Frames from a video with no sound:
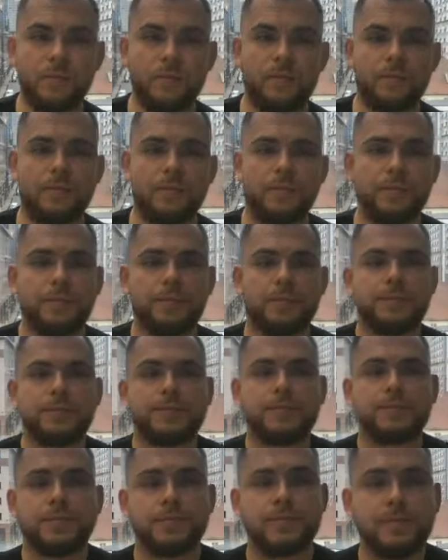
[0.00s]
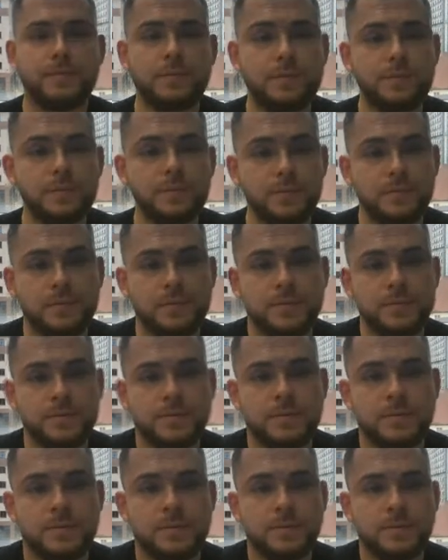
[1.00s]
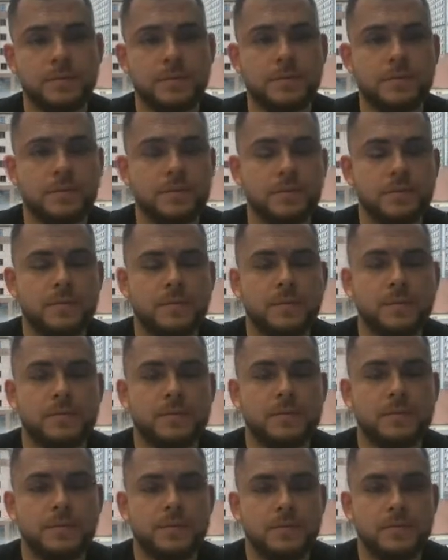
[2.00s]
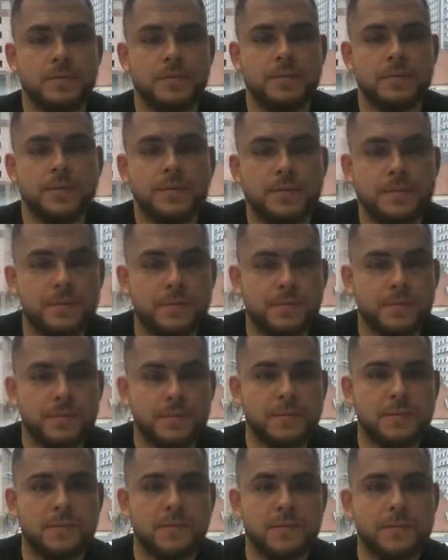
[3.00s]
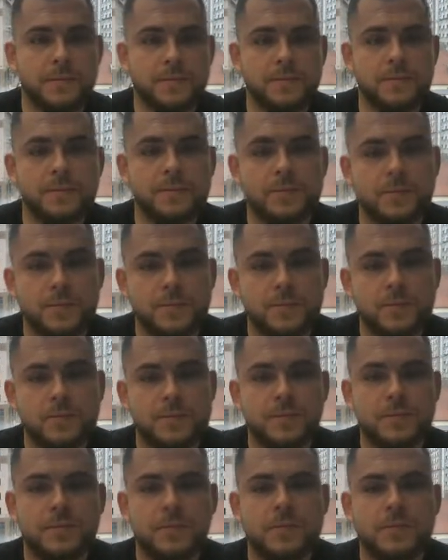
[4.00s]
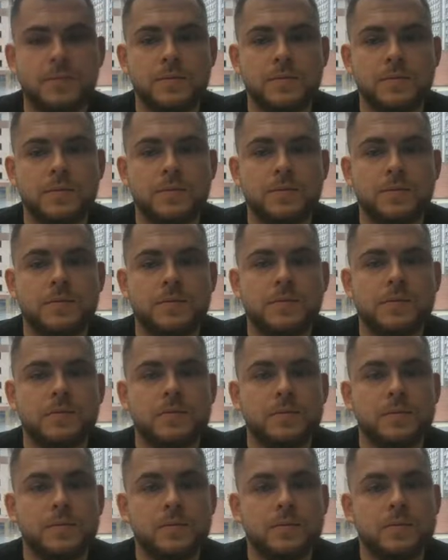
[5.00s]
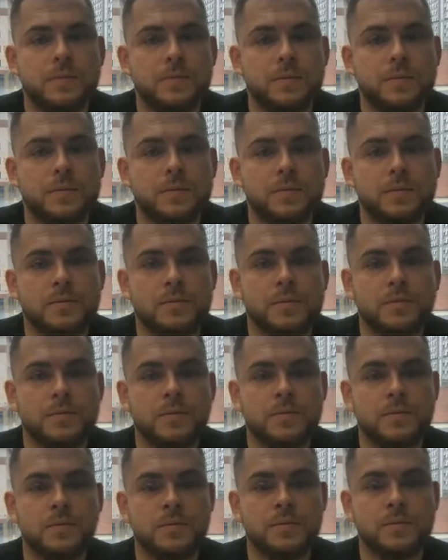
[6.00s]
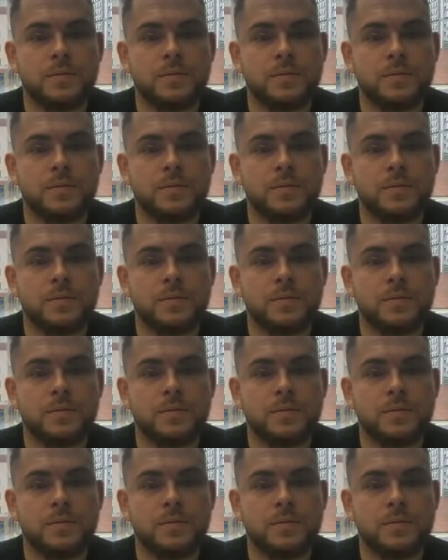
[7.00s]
(not speaking)